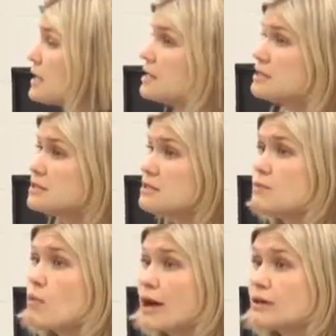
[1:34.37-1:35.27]
onions in
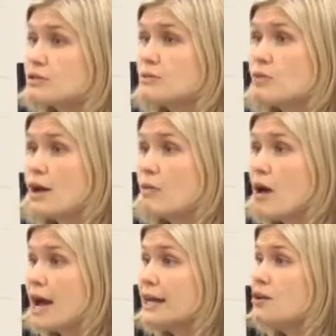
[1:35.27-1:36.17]
some white or some red
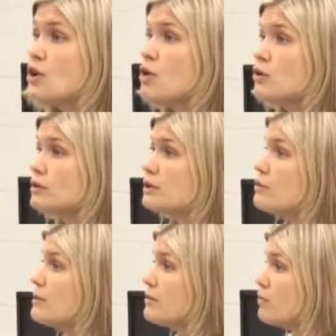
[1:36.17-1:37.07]
wine or a
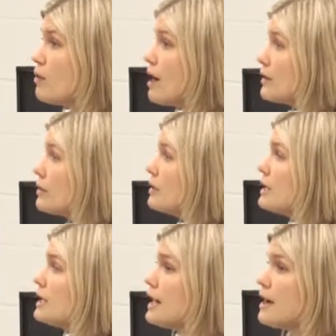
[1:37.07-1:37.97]
little bit of water.
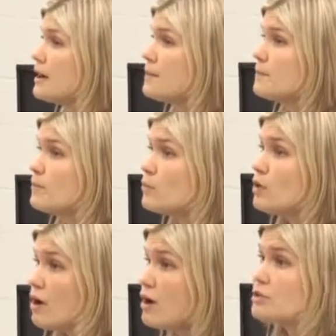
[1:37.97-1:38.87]

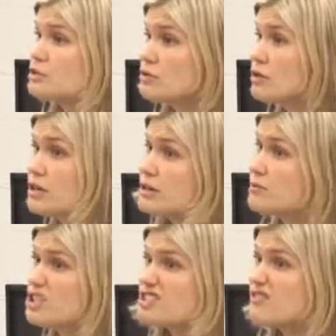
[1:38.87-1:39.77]
We'll also cook
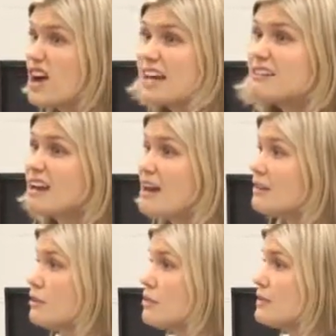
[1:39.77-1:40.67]
them just fine and add
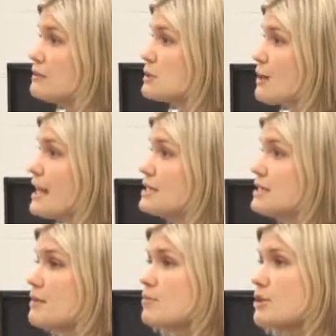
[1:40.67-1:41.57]
a little bit of
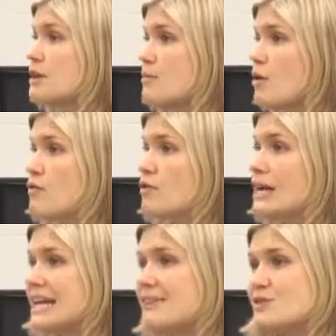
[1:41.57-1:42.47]
spice and put them over,
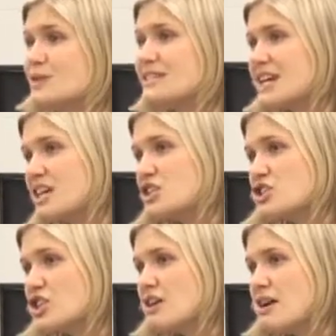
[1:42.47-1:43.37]
and it gives you the
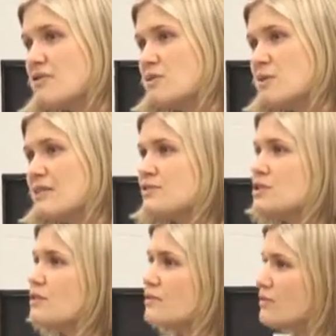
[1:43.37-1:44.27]
texture of the beef,
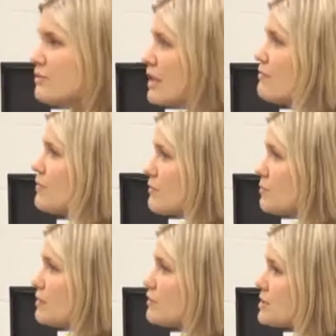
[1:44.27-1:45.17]
so you have the flavor of
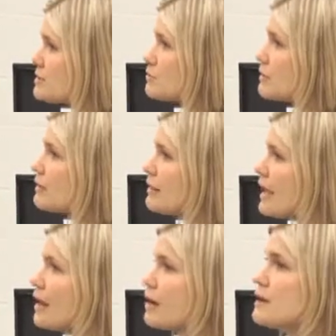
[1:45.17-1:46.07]
the beef because it's really
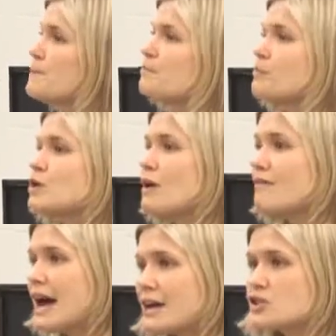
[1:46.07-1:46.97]
there, but you
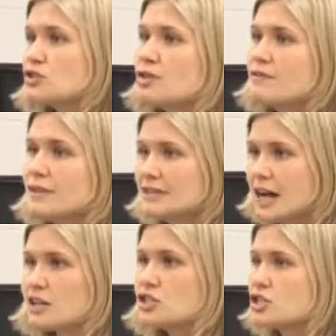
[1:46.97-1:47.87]
have extra of the
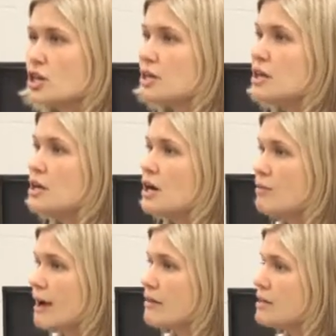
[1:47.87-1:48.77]
texture
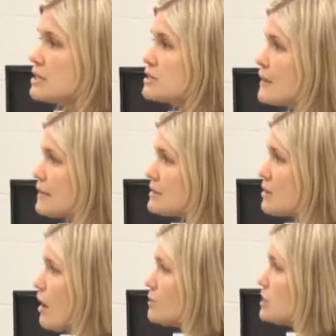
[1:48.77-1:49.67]
around it. So that's
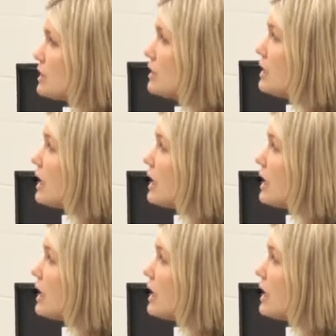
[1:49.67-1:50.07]
an option.